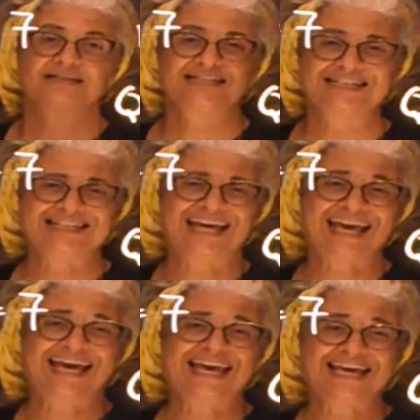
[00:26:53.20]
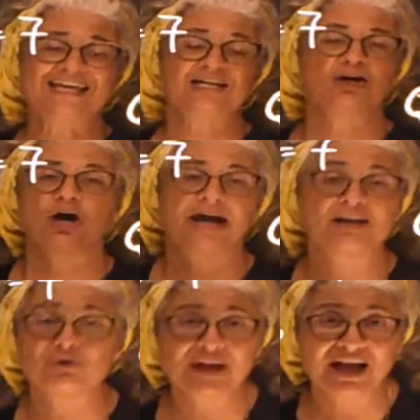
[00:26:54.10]
Yay! I
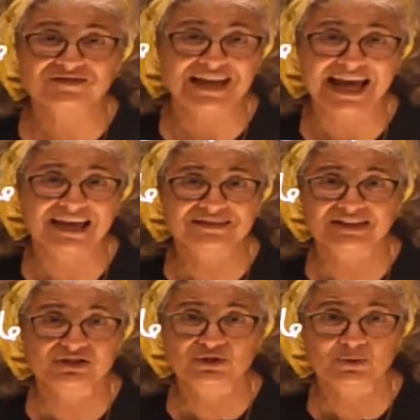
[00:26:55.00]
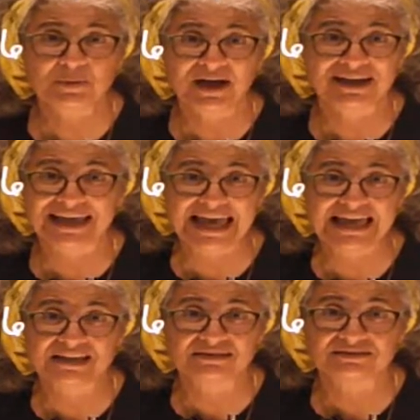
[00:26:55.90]
don't have to add that 2 pi
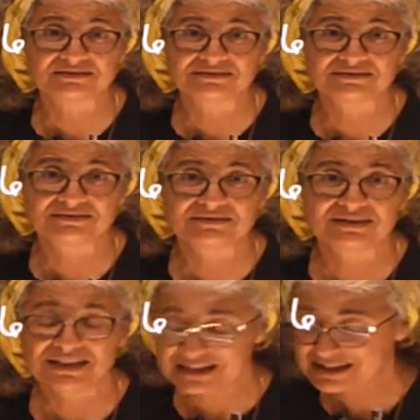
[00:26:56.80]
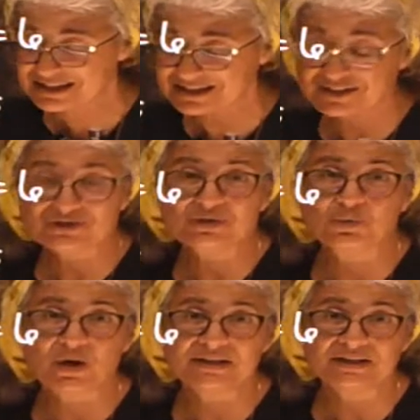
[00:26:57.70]
n. Since there's a
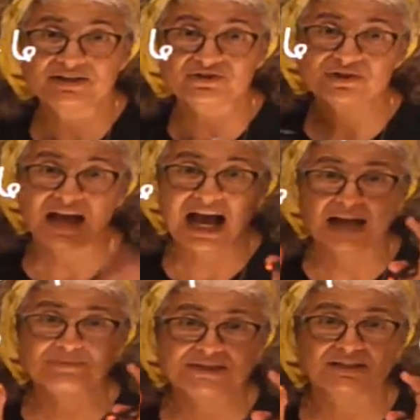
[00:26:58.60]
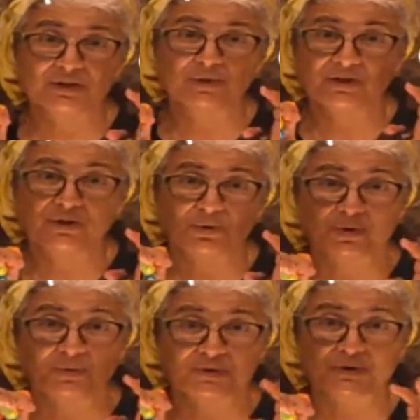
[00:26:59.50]
1 here, I'm dealing with the
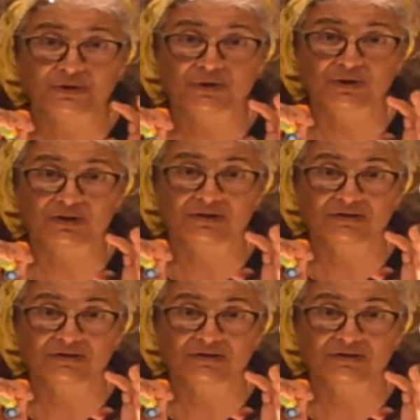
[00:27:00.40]
normal circle.